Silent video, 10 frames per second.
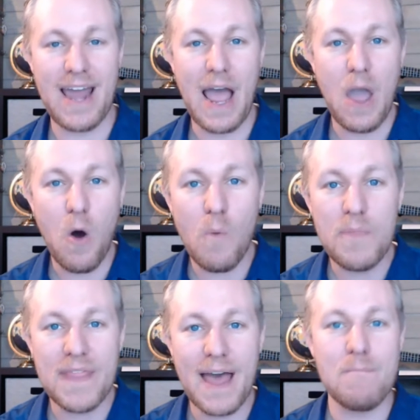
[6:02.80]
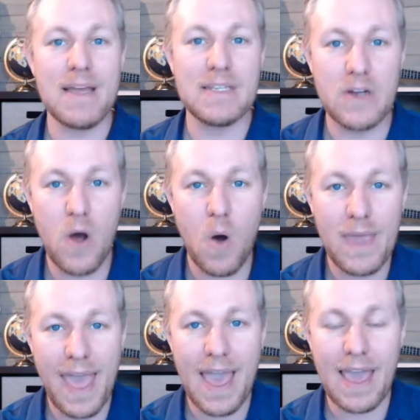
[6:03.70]
I hope that that makes it
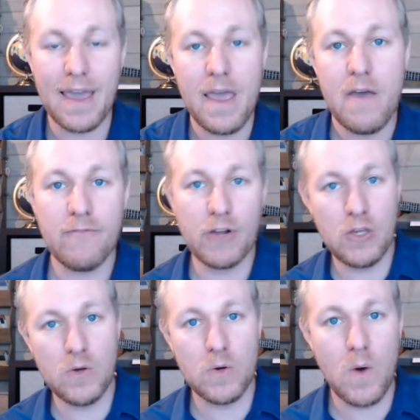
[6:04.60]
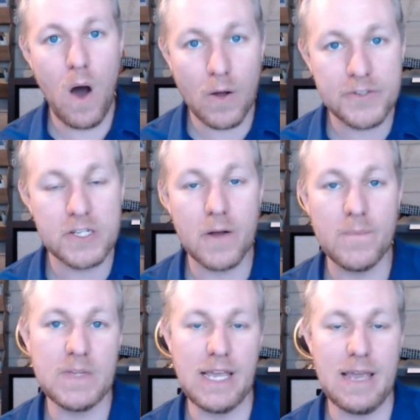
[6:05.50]
okay for you also
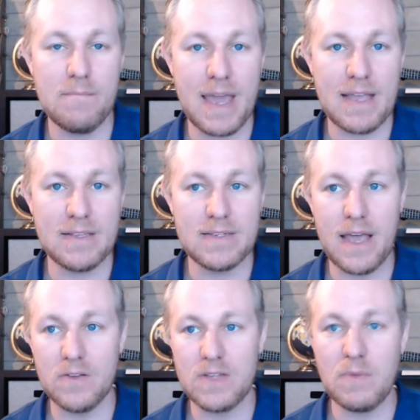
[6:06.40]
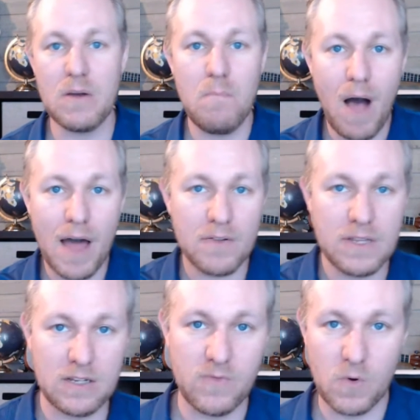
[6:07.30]
to keep making sales. I'm going to model this
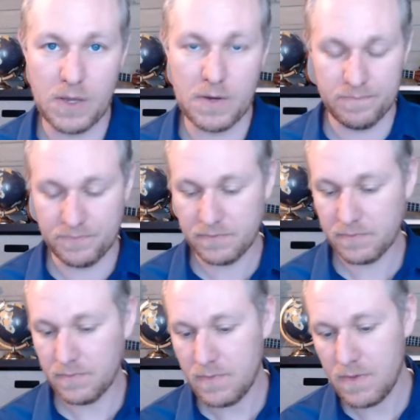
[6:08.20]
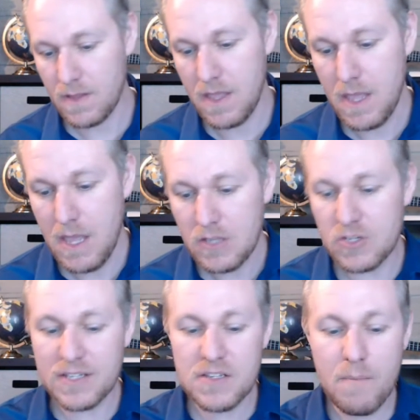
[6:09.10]
for you. So
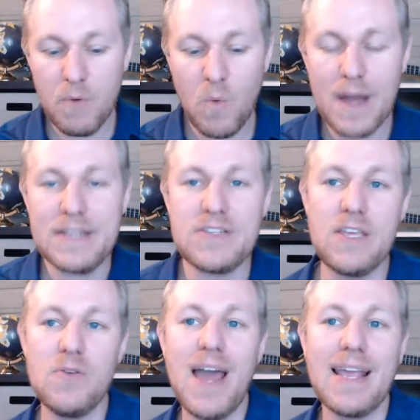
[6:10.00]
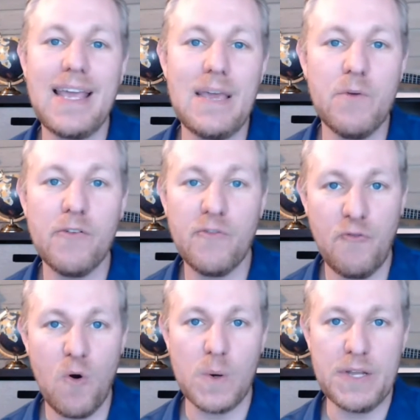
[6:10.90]
that's number one, is that you got to keep moving
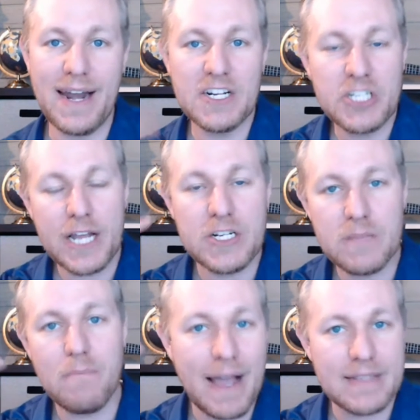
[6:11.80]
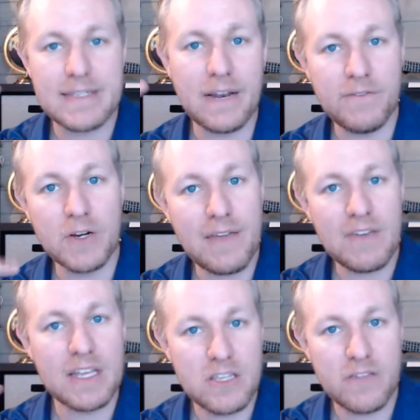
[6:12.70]
forward. You got to change the mindset. If you're giving
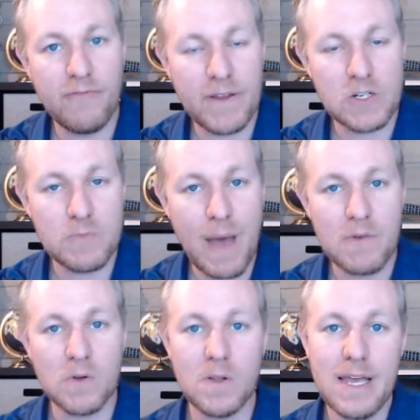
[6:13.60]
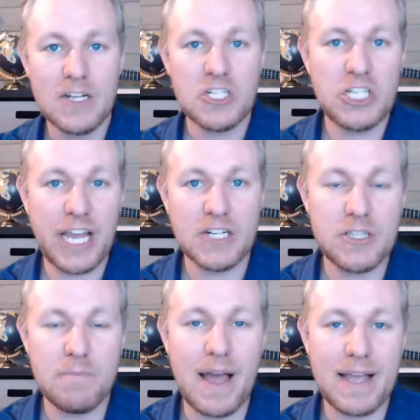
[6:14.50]
into the fear spiral, change the
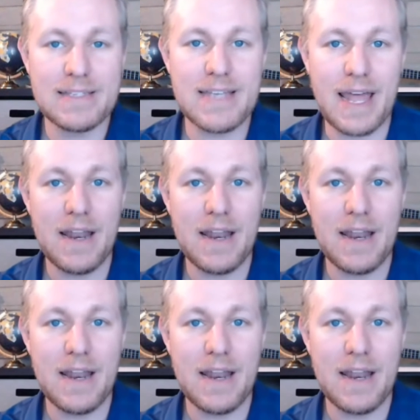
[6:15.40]
mindset.